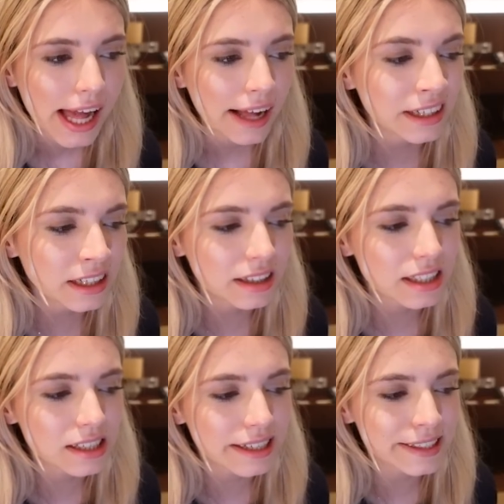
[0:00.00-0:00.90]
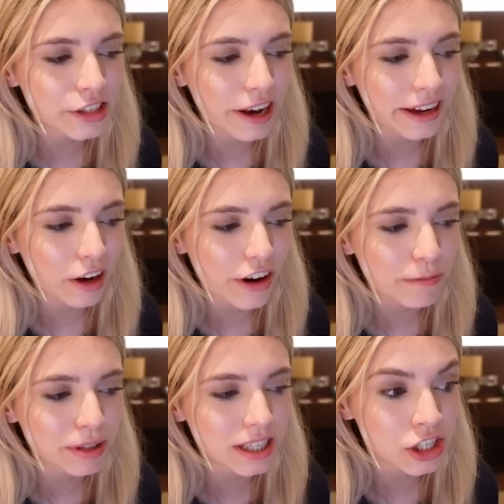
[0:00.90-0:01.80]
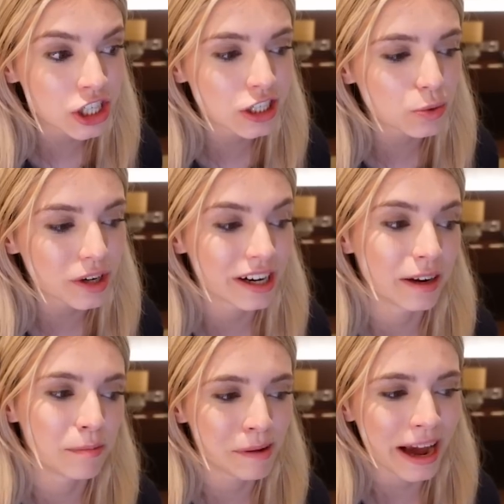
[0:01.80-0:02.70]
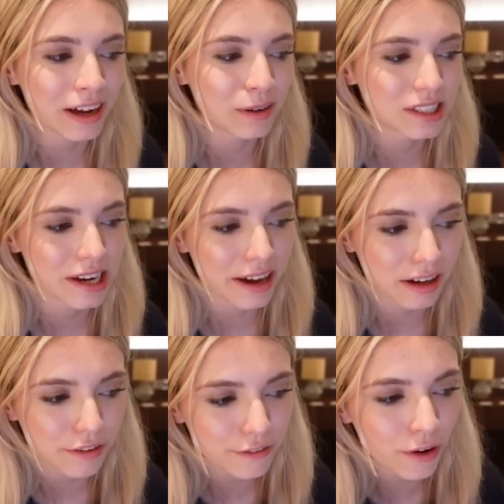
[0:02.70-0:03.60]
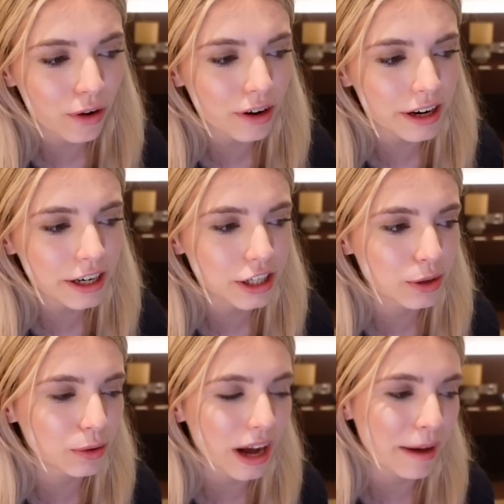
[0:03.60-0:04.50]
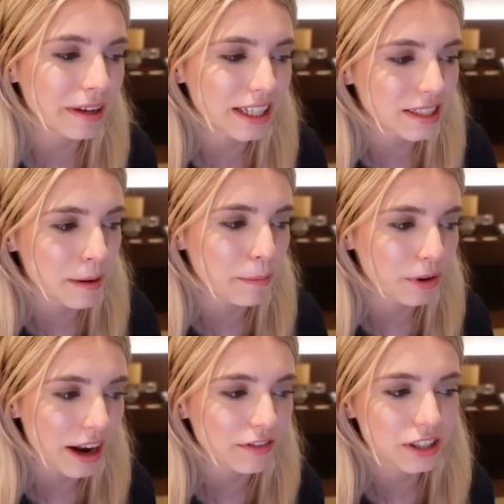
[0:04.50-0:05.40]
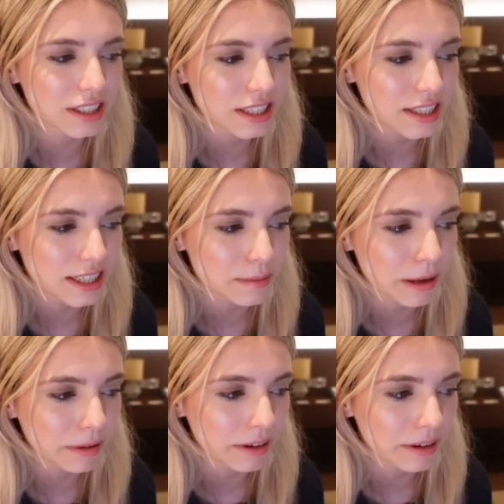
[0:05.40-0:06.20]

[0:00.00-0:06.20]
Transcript: And then this leads to like a lot of positions where black goes knight e4, at some point after c6 maybe,